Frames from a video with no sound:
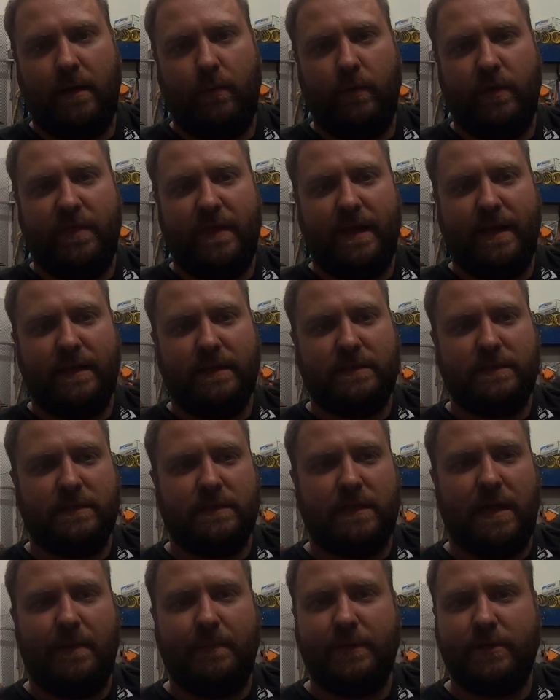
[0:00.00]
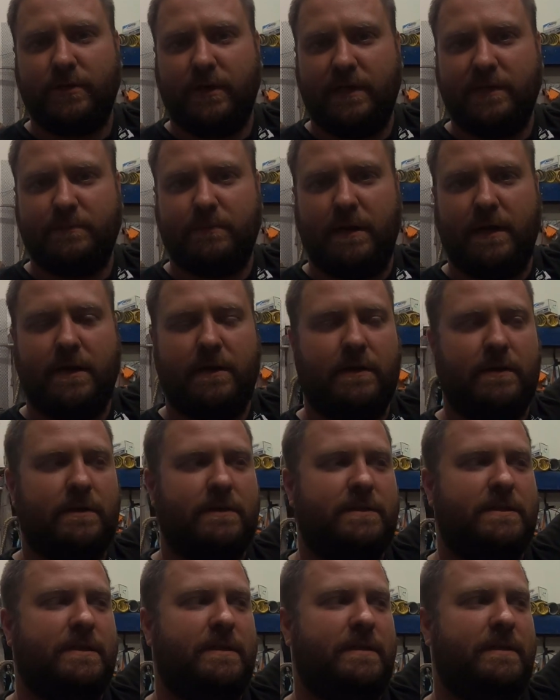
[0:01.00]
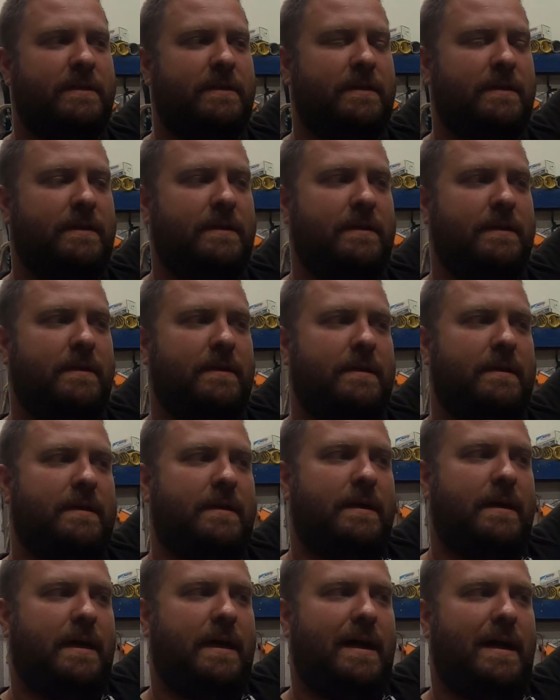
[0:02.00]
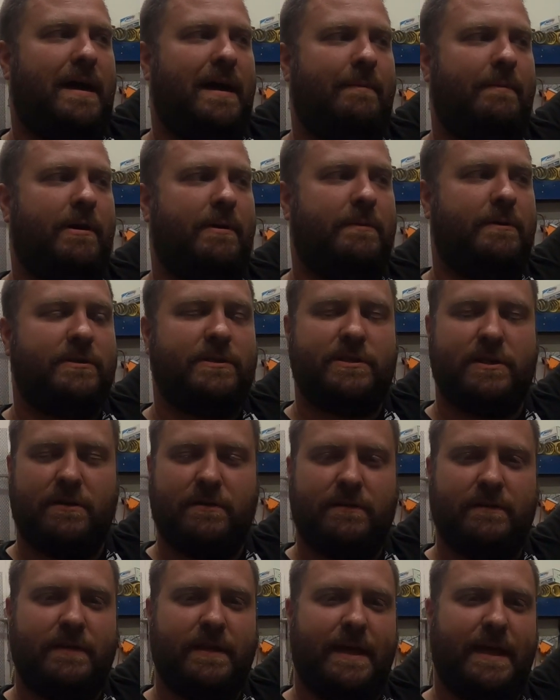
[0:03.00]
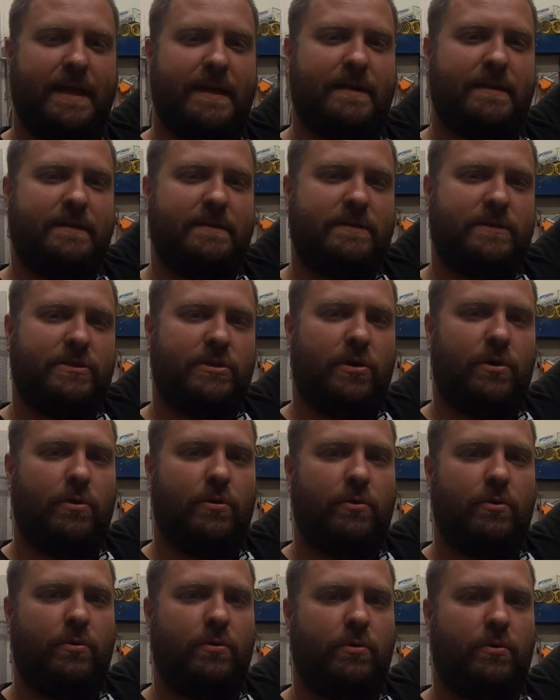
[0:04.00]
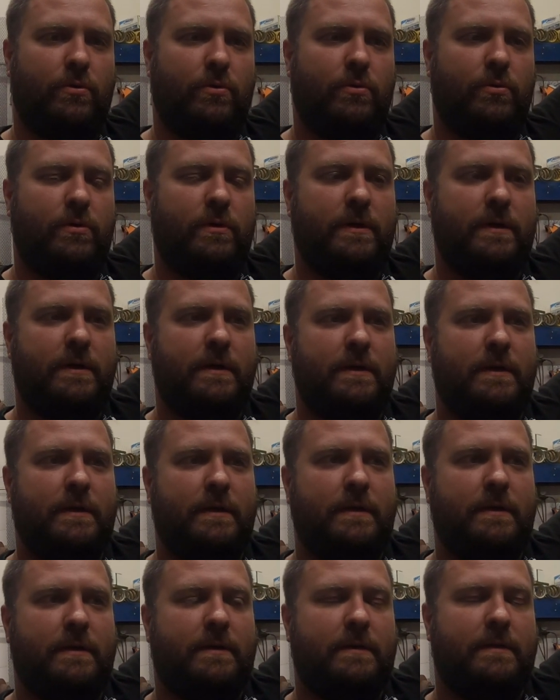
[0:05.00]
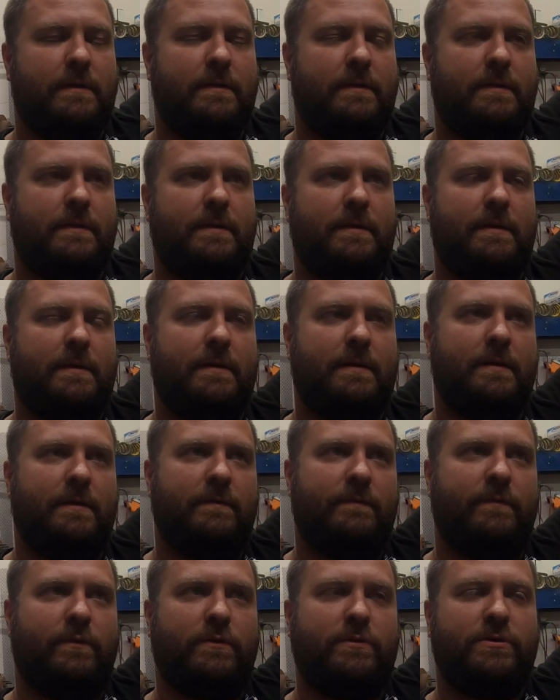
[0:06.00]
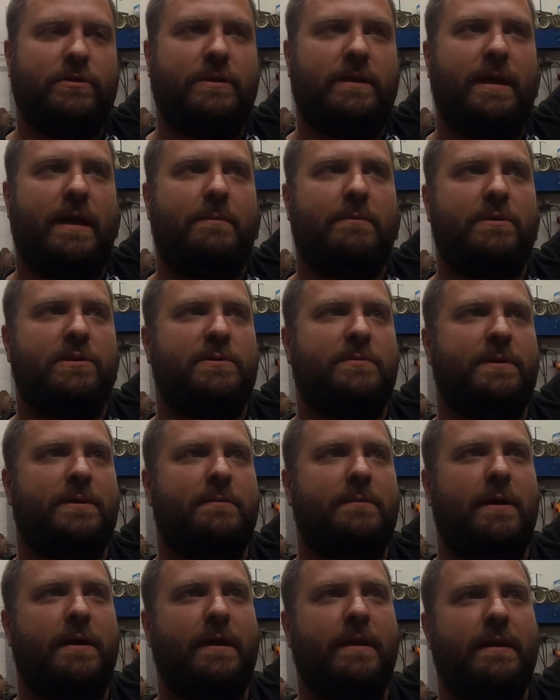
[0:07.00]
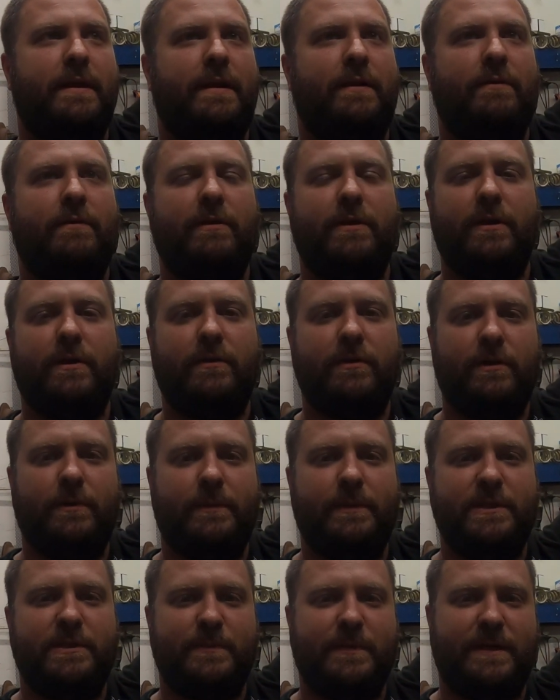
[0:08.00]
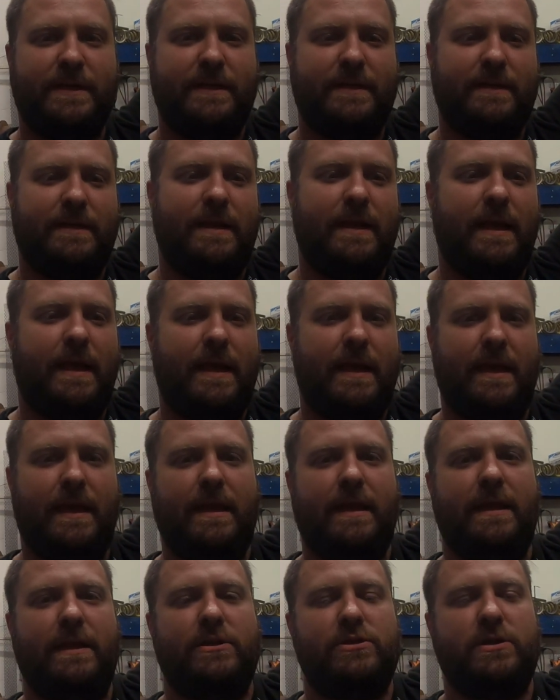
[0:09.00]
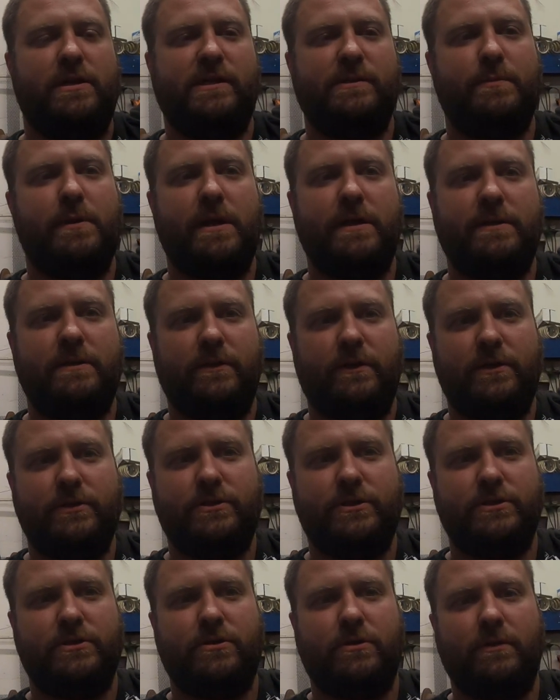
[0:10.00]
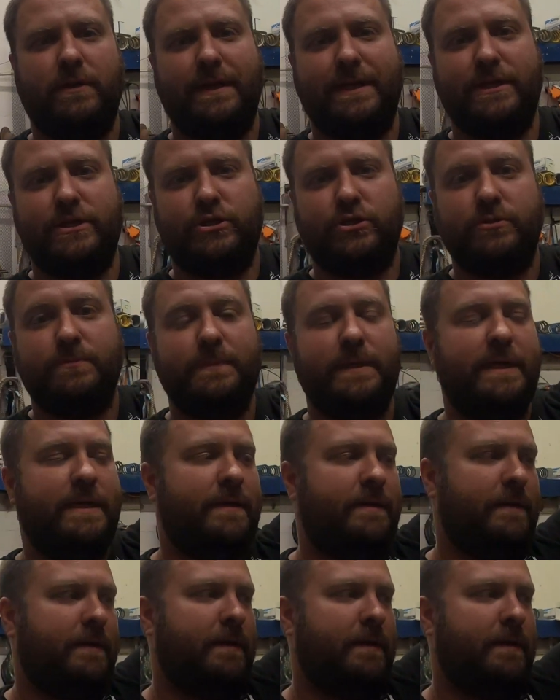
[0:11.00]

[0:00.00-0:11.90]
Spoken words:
We think it's the sloppy trans brake causing it. I'm almost certain of that. So unfortunately, I'm gonna spend money that I really don't need to be spending and get a trans brake to launch this car like it should be.